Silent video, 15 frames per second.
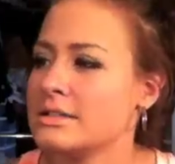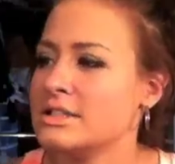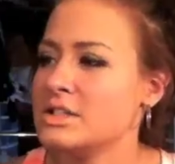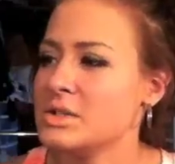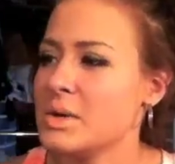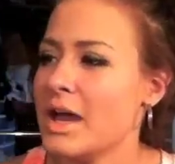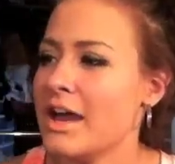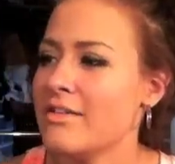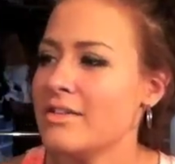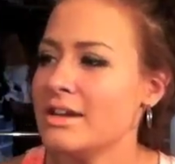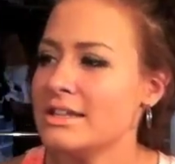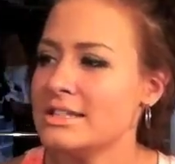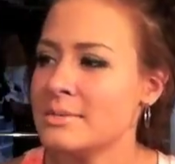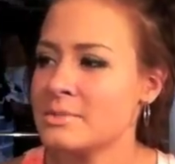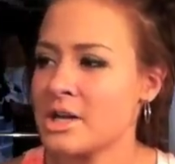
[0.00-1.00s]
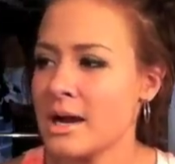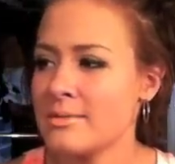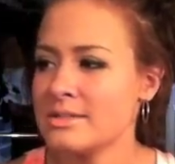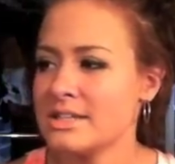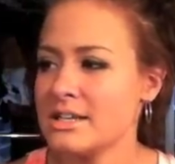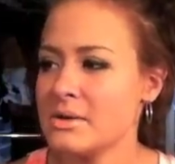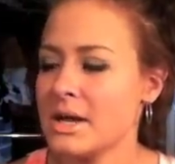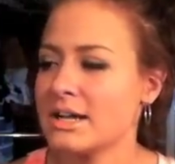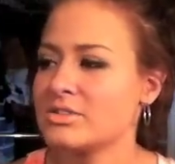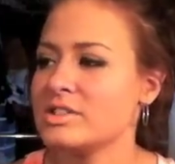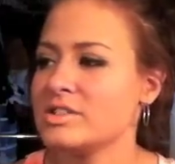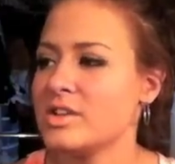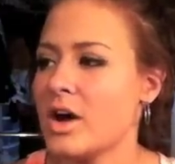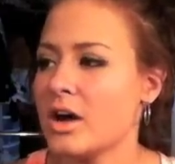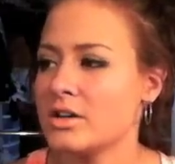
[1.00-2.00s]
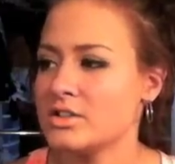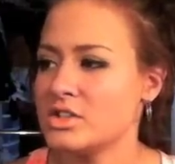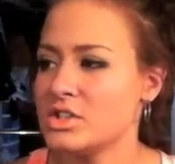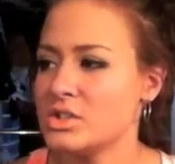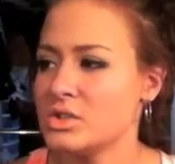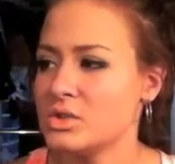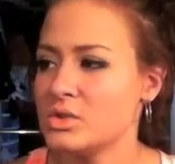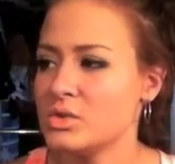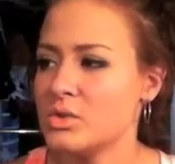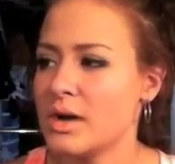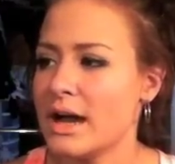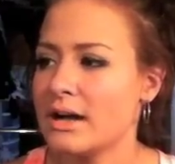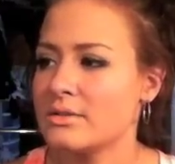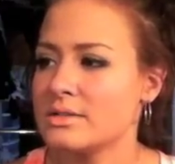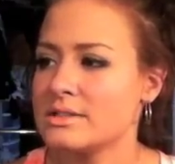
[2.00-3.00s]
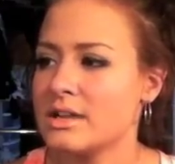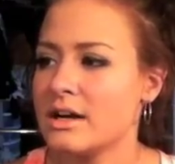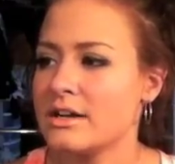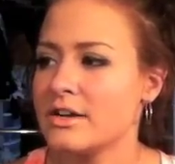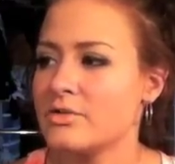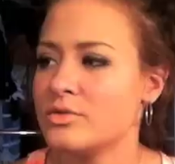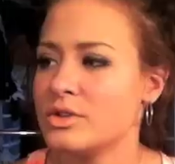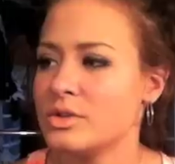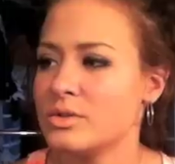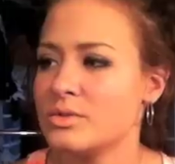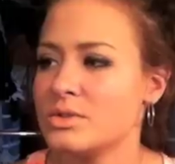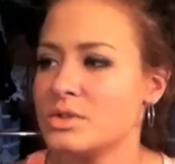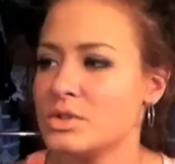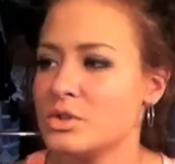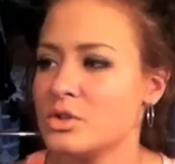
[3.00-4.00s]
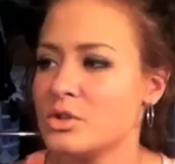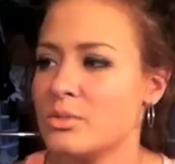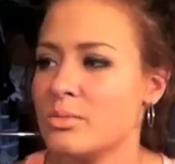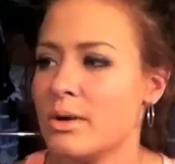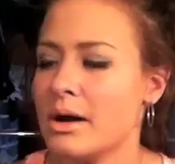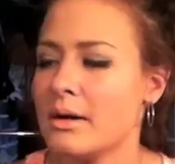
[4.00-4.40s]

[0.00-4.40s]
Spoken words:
Do you have any subscribers that you actually talk to outside of YouTube?